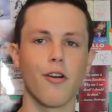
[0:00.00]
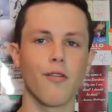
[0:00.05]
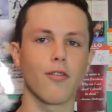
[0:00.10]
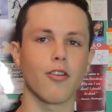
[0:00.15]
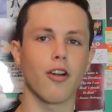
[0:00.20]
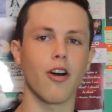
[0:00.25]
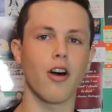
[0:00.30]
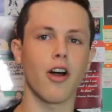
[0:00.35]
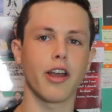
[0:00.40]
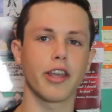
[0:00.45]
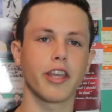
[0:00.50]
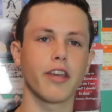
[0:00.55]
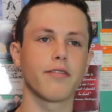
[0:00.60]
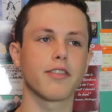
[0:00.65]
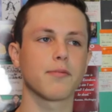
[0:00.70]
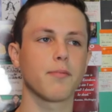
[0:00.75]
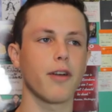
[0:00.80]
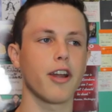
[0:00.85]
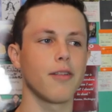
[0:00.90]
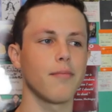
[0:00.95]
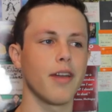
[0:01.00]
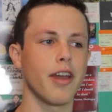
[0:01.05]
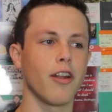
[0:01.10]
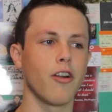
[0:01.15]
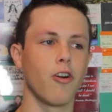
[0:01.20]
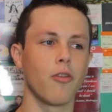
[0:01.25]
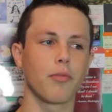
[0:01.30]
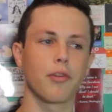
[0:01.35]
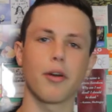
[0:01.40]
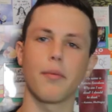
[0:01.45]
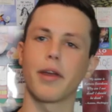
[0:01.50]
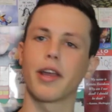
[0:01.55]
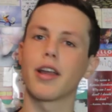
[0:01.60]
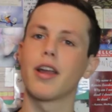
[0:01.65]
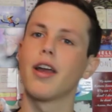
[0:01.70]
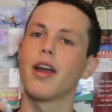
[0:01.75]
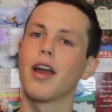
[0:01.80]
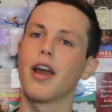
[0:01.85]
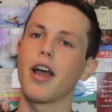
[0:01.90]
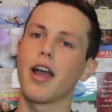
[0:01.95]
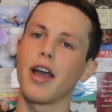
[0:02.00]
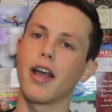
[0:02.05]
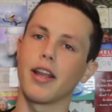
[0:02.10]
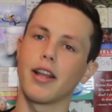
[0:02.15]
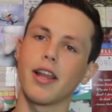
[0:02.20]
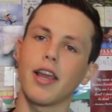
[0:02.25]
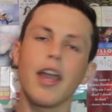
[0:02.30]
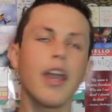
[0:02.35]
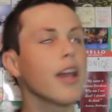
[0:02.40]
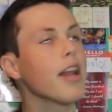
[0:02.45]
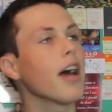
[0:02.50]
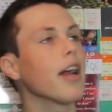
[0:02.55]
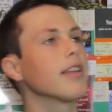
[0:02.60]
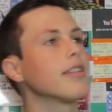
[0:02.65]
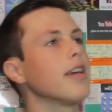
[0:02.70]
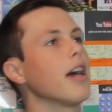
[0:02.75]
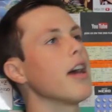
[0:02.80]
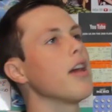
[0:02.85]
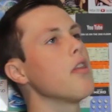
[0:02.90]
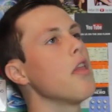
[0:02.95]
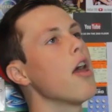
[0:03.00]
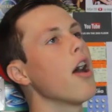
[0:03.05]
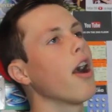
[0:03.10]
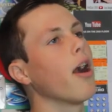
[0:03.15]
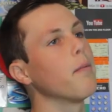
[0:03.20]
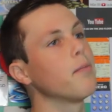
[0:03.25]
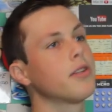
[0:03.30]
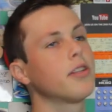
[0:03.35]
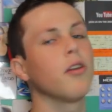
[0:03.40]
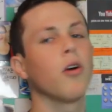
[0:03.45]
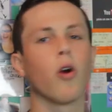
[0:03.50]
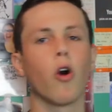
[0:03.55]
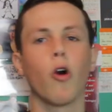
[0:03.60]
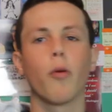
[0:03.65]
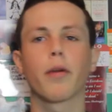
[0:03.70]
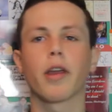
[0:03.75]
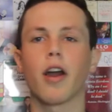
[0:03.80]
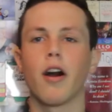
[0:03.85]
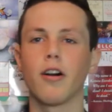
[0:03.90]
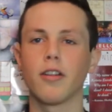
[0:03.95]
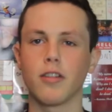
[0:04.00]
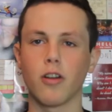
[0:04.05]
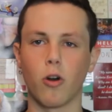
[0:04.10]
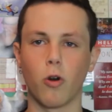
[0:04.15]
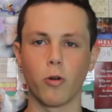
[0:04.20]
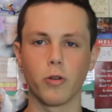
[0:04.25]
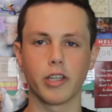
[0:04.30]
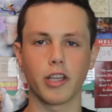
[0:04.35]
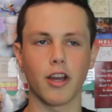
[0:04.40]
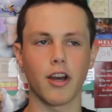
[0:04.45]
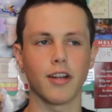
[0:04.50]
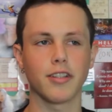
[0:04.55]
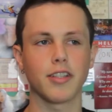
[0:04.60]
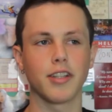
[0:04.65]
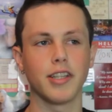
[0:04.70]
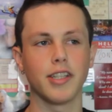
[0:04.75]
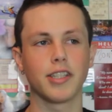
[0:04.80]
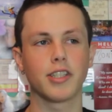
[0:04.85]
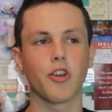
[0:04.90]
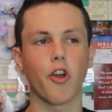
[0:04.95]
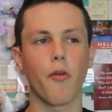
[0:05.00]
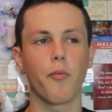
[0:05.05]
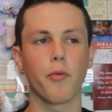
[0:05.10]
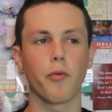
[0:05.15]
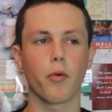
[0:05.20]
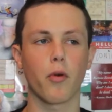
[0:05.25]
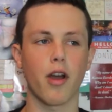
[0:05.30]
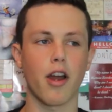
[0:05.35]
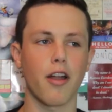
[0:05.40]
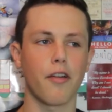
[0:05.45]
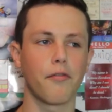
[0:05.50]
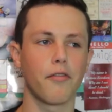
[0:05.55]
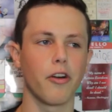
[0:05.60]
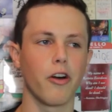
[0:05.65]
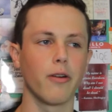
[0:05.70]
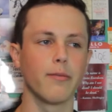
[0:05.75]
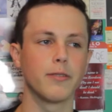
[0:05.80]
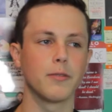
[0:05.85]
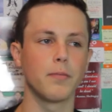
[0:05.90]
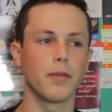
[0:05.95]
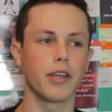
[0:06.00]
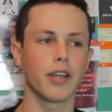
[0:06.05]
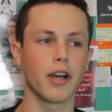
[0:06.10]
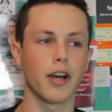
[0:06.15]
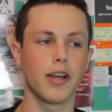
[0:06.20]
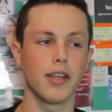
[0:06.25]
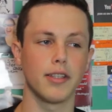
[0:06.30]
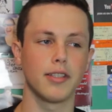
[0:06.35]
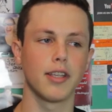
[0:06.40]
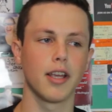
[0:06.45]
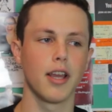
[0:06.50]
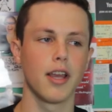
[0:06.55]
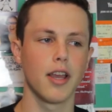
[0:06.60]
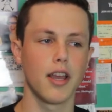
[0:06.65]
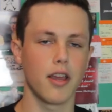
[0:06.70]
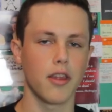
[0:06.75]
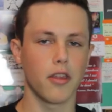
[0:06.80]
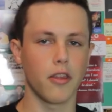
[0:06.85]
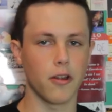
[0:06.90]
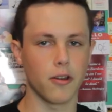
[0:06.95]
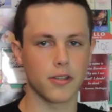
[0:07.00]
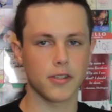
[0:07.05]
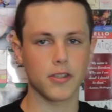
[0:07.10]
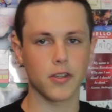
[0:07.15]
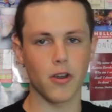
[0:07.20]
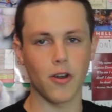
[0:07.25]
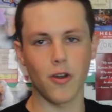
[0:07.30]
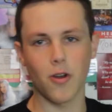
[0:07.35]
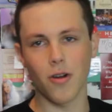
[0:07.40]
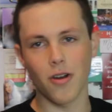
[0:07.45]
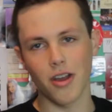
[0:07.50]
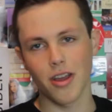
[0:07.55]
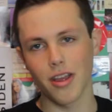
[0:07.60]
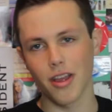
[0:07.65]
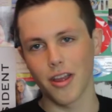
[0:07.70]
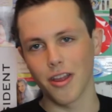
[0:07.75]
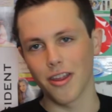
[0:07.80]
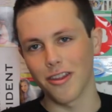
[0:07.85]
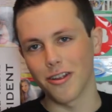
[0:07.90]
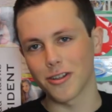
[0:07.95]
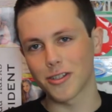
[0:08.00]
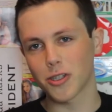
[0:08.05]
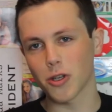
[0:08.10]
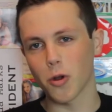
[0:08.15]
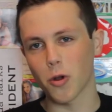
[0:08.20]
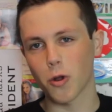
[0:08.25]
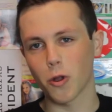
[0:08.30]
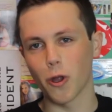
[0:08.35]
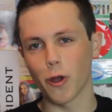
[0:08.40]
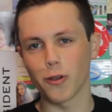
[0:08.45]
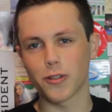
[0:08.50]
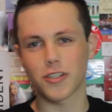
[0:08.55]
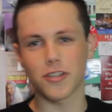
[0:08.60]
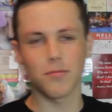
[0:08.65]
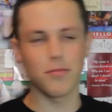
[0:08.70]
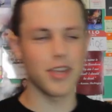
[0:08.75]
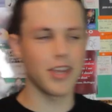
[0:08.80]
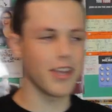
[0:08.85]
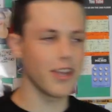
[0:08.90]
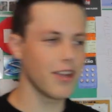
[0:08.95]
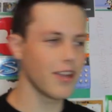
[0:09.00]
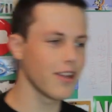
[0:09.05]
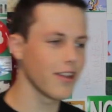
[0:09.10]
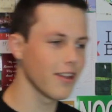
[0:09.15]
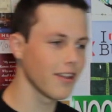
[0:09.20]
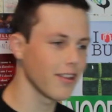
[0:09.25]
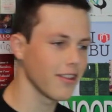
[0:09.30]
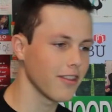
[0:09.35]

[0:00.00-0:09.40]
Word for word: overall, I give Spider-Man Homecoming an 8 out of 10. I'm still holding on, holding on to these Tobey Maguire films because they're so, they're so close to me.